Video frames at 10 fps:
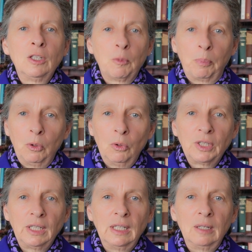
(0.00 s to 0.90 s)

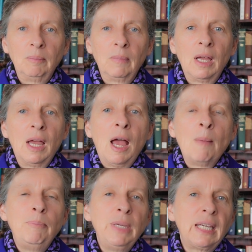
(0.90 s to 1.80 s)
deporting them
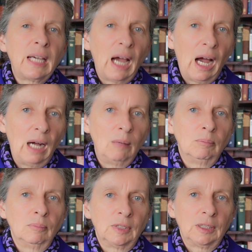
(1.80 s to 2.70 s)

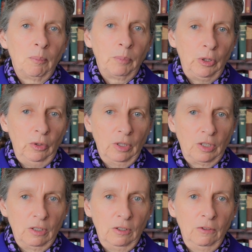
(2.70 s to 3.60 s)
becomes
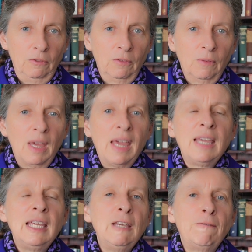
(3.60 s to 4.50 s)
punitive
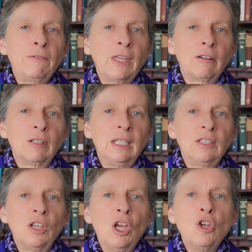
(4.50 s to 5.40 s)
if there
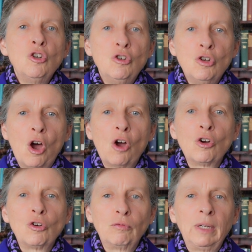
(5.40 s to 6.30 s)
is no
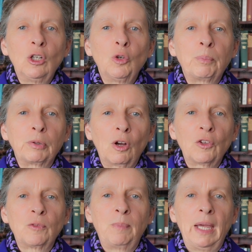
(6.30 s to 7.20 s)
real
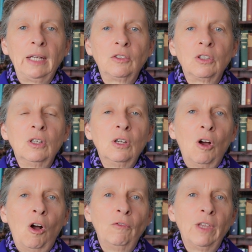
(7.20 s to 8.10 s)
prospect
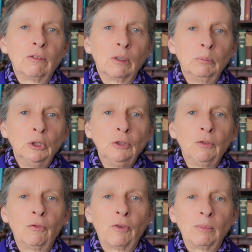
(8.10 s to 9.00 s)
of their
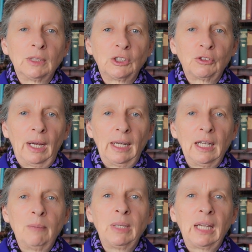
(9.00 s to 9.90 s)
removal from
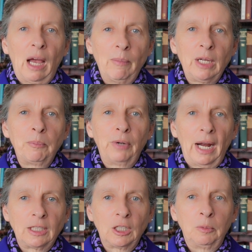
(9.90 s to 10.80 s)
Australia becoming
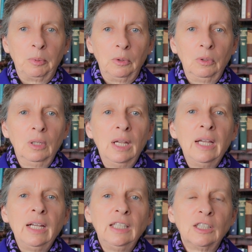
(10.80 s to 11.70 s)
practicable
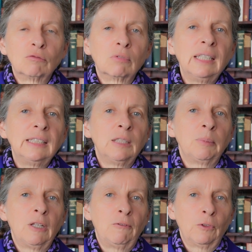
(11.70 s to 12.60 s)
in the
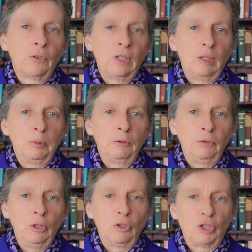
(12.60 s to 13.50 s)
reasonably foreseeable
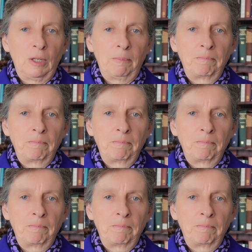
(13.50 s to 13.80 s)
future.